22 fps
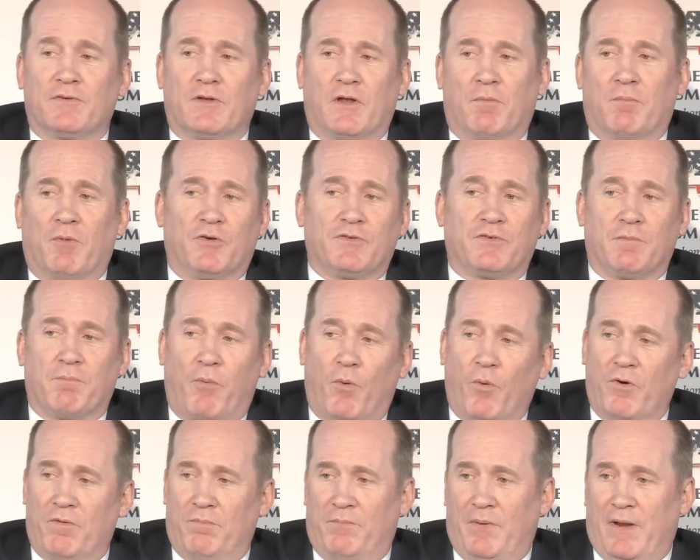you know, most
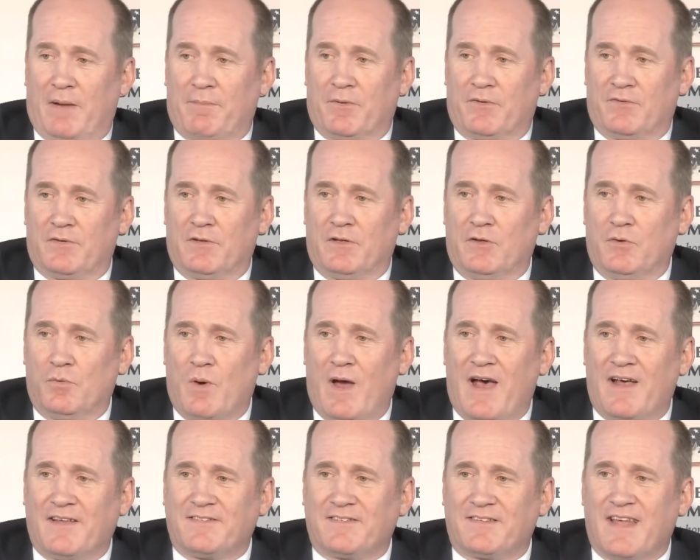important papers in the
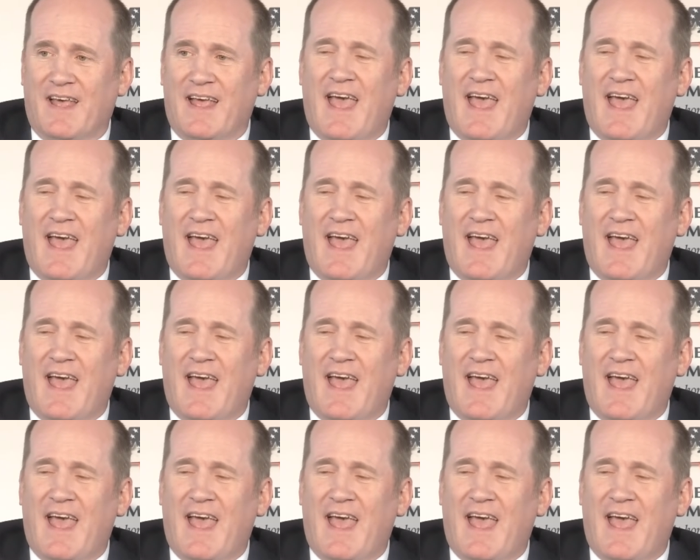U.S.,